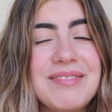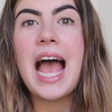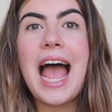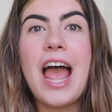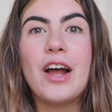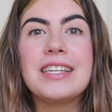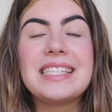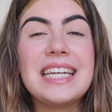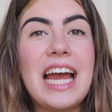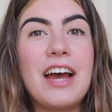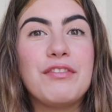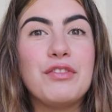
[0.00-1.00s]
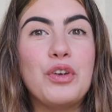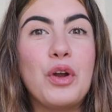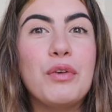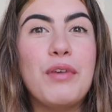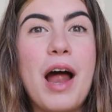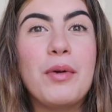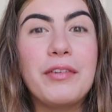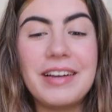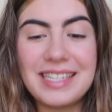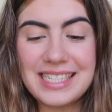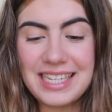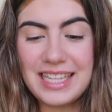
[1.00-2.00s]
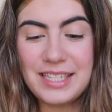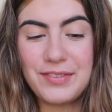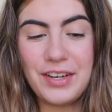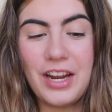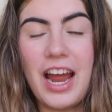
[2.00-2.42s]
I honestly have no rhyme or reason to this video.